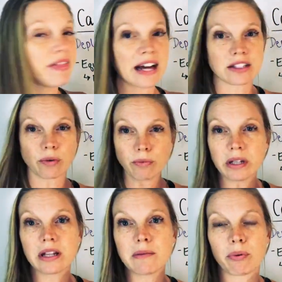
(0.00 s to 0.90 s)
that's a
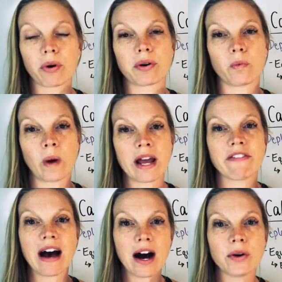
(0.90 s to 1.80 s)
really important way
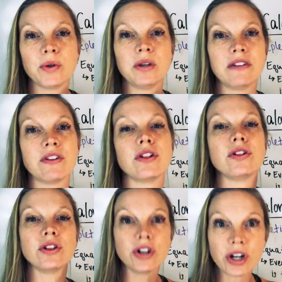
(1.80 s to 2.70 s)
of how you even
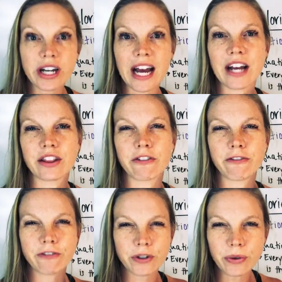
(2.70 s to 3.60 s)
look at the
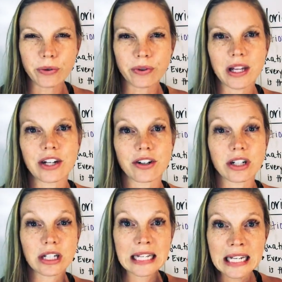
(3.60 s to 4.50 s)
food that you're
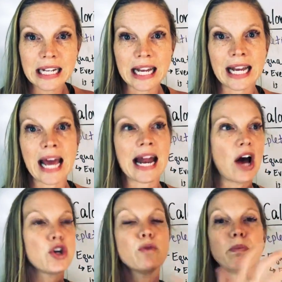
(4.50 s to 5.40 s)
eating and
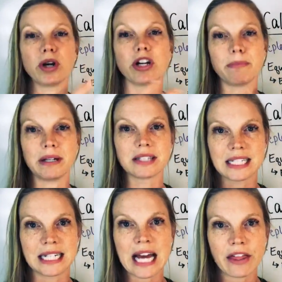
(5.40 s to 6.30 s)
how you put your meals
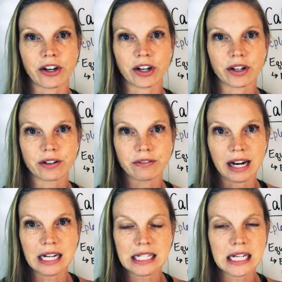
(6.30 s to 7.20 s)
together,
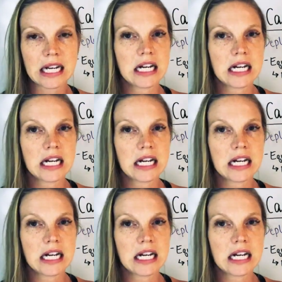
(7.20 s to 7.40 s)
right?